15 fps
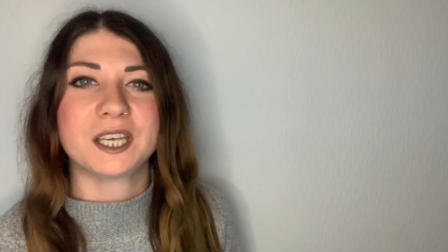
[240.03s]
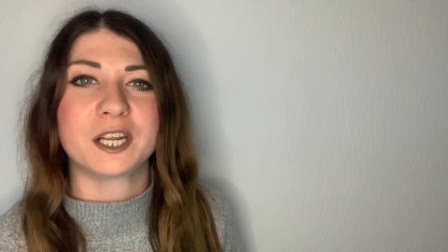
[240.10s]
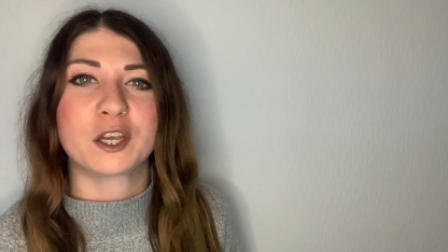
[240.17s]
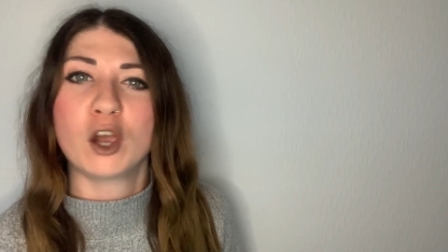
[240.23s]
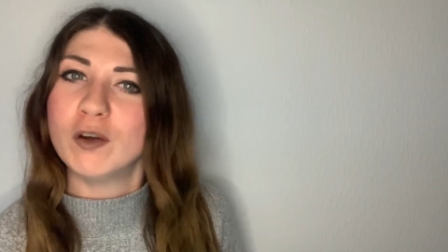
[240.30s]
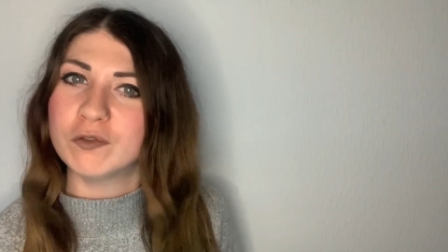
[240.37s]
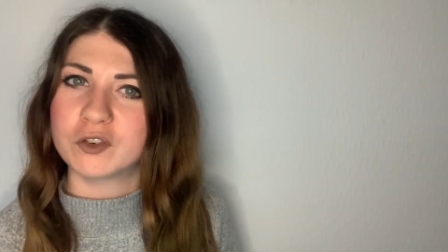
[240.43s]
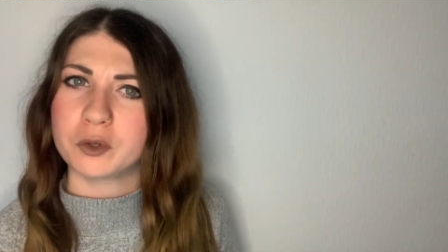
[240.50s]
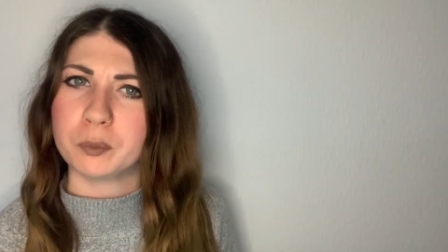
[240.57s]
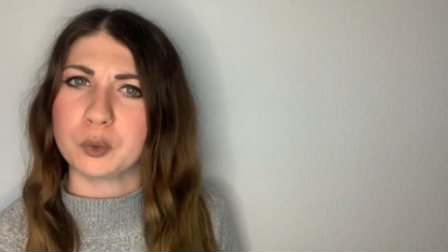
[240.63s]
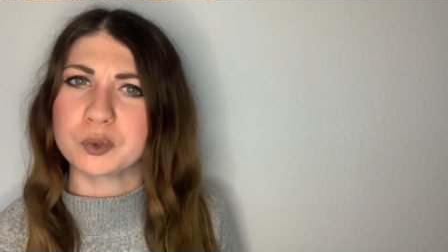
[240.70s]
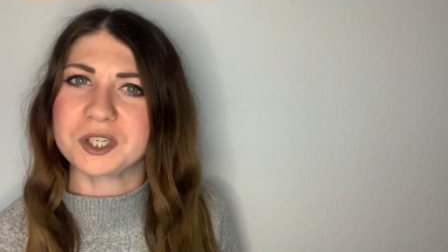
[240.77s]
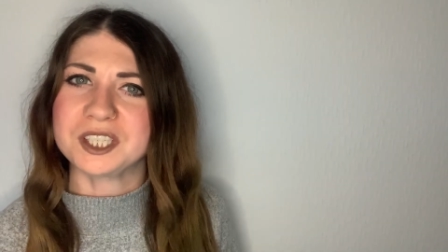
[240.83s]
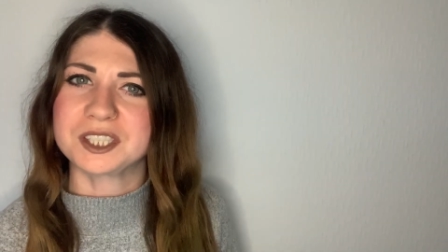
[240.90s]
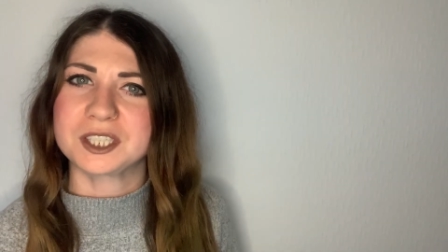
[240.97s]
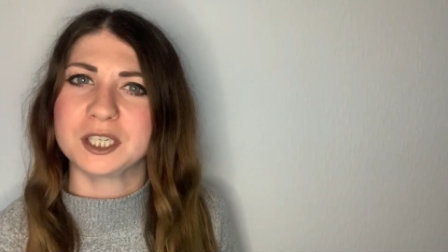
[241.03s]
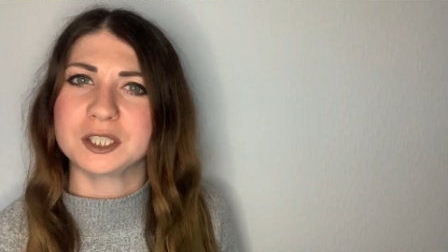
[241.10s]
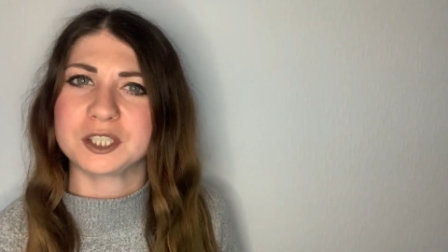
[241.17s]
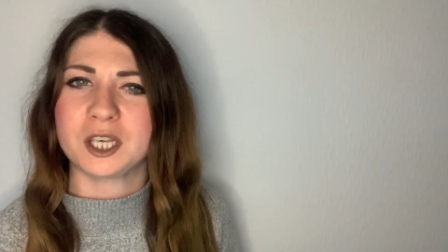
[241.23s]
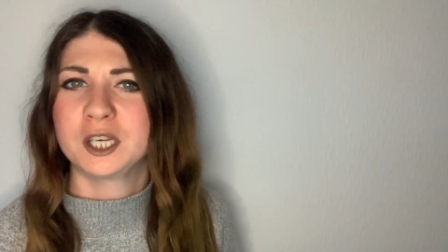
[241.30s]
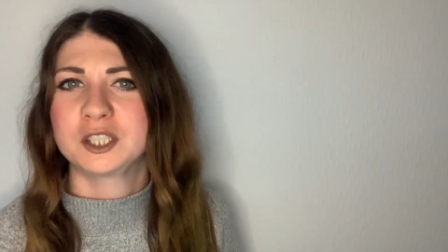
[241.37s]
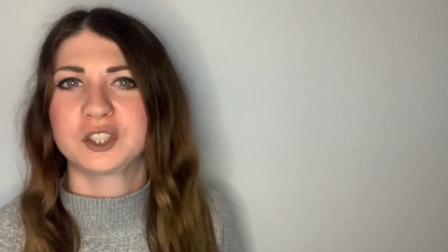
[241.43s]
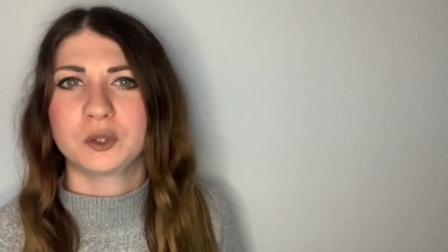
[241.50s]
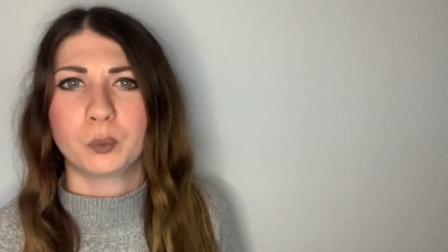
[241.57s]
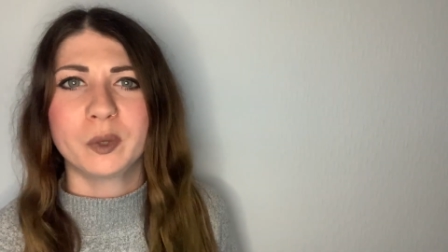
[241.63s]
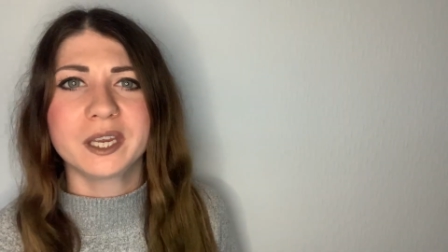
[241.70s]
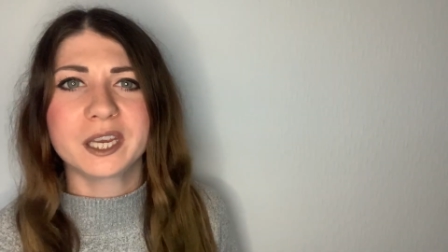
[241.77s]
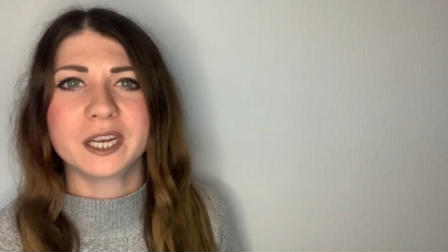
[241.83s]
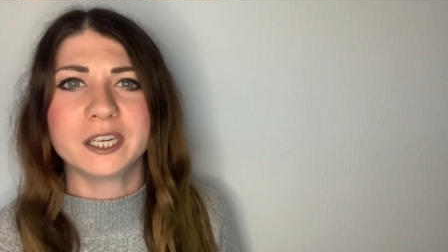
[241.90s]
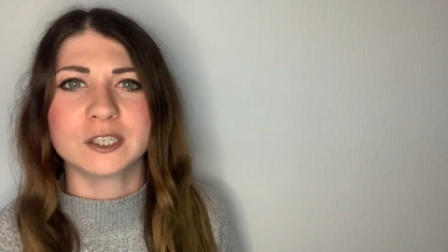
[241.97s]
at a comfortable distance so
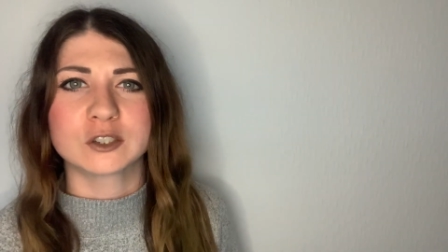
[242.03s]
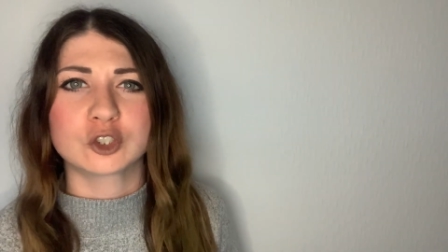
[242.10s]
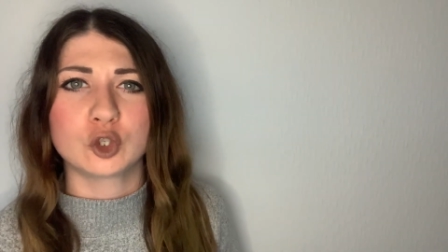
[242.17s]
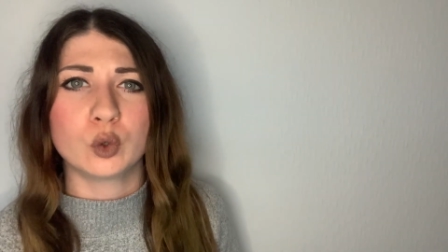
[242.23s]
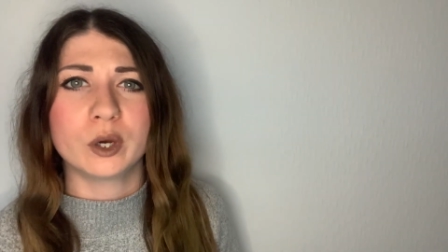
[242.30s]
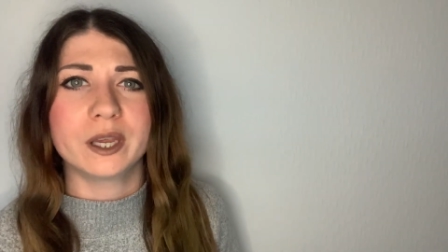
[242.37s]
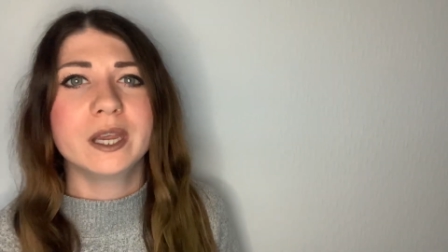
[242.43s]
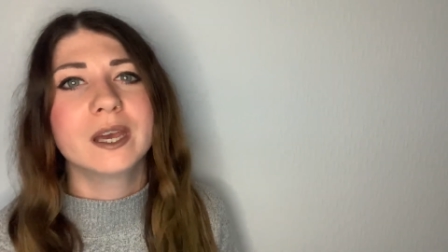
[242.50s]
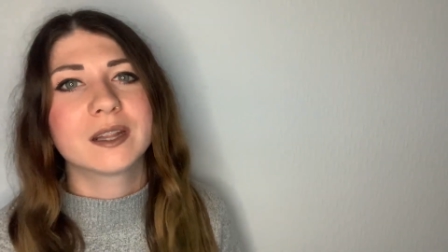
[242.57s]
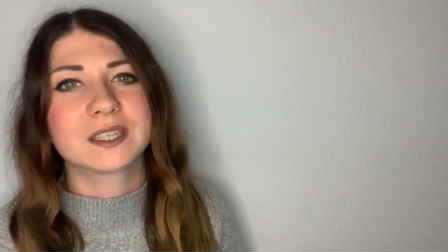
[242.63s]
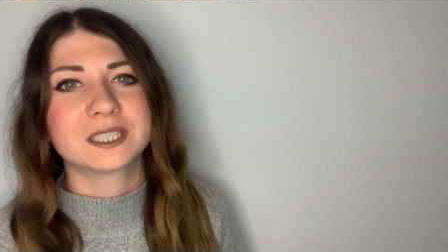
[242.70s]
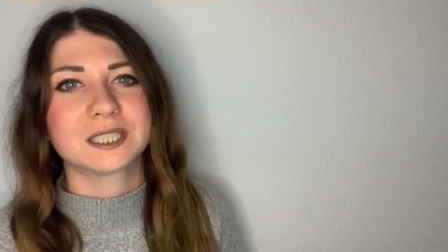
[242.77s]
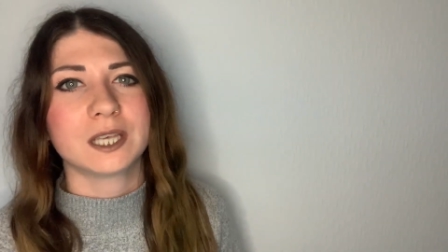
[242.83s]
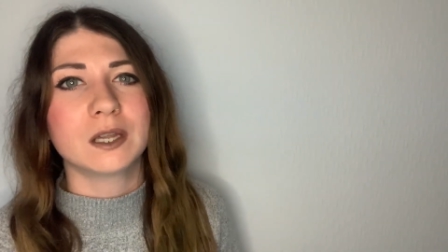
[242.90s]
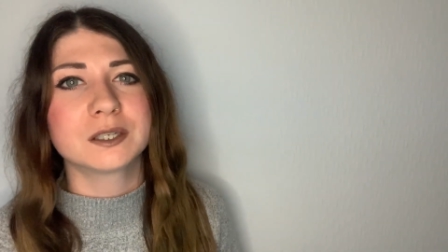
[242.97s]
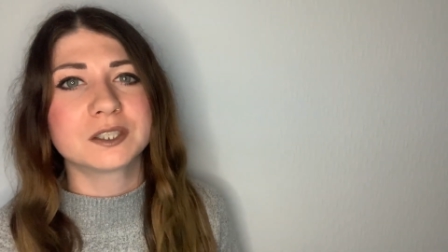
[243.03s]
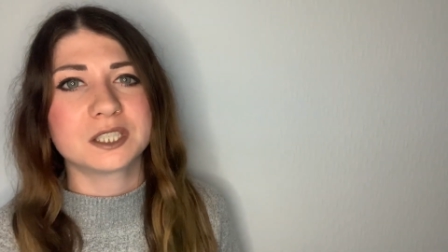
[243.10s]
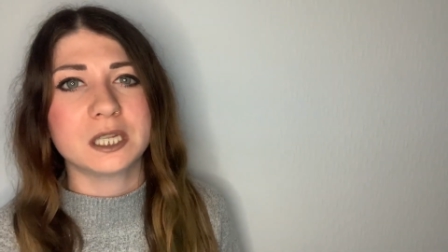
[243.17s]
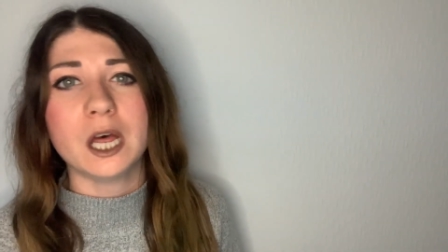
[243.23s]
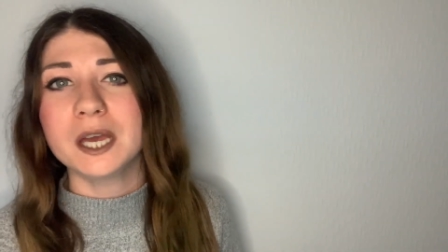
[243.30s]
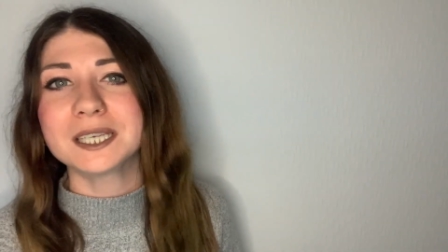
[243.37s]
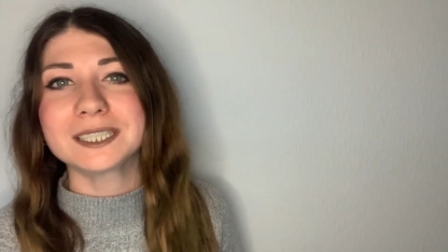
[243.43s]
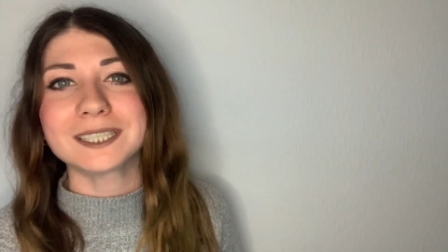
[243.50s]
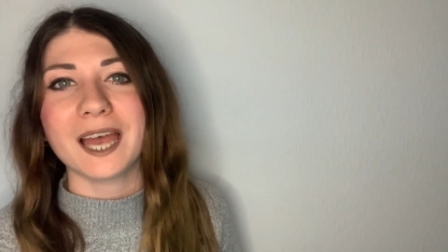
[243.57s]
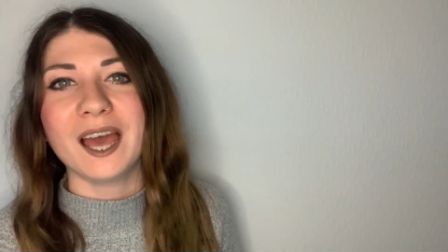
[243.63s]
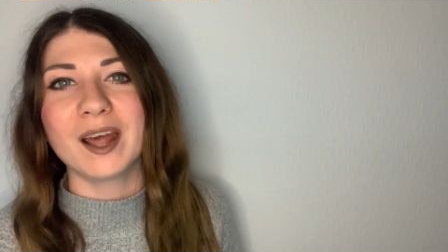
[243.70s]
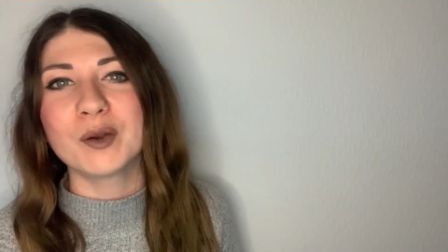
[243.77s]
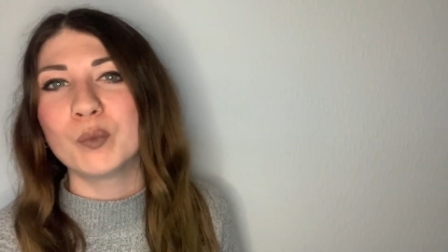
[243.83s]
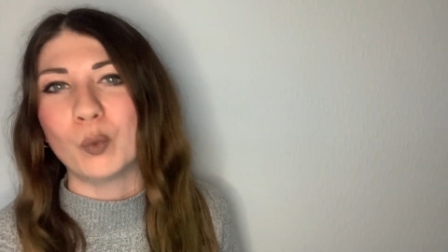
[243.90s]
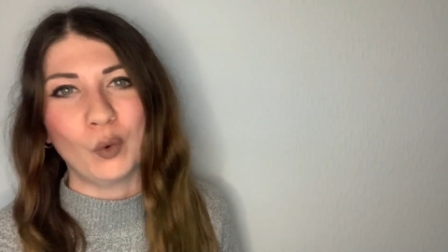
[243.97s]
we can enjoy the sun's light
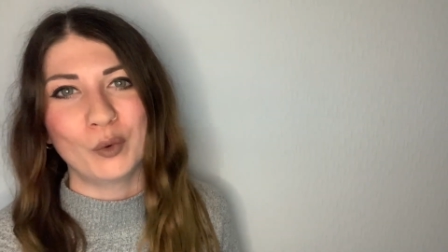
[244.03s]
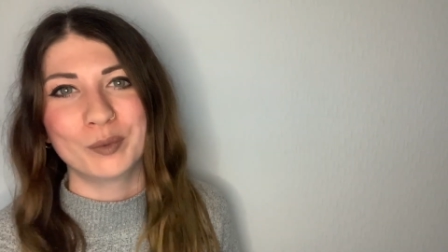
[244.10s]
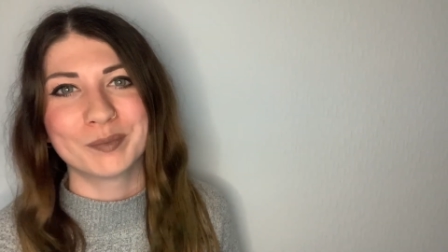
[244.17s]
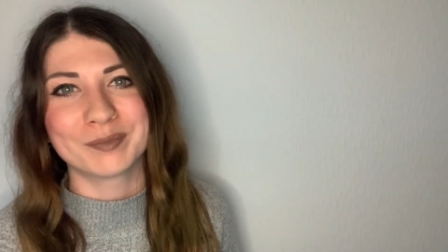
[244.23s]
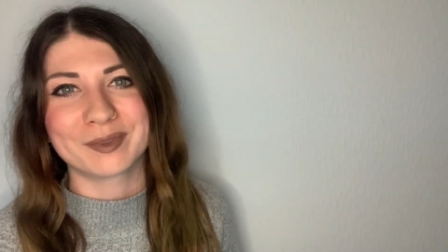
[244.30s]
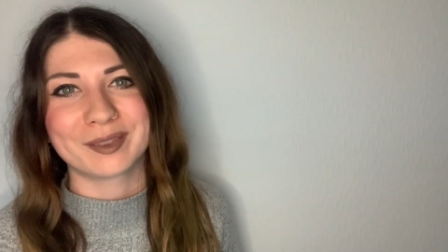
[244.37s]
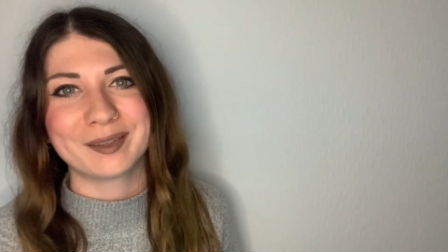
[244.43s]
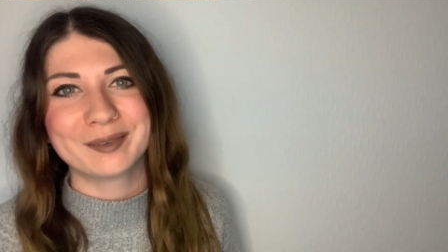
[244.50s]
and warmth.